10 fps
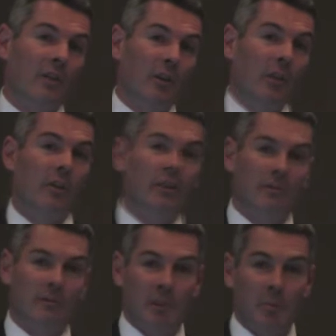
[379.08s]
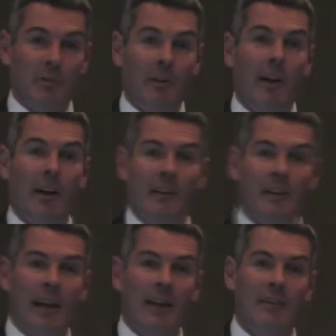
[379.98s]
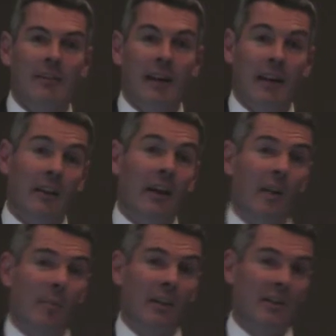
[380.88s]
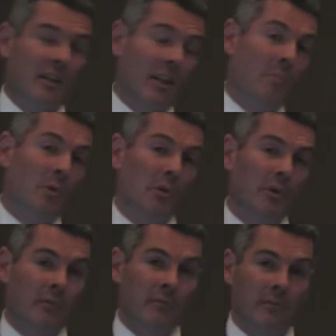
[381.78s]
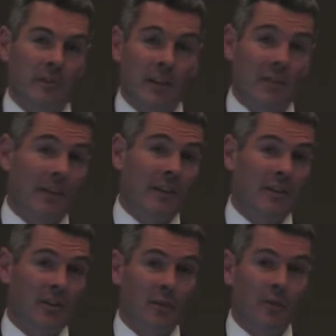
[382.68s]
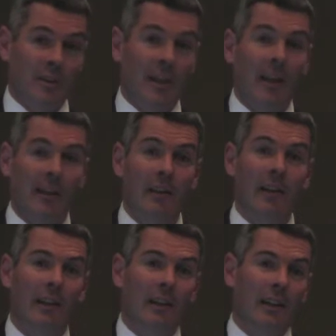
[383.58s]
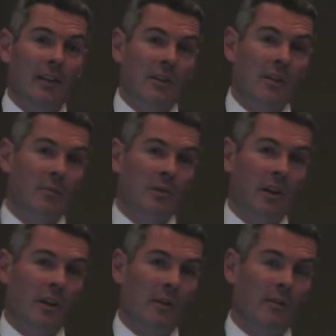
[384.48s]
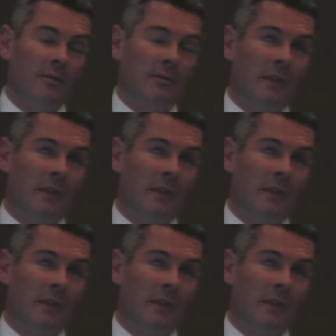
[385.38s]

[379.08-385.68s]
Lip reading: to look to provide that liability no more than data vendors do today in terms of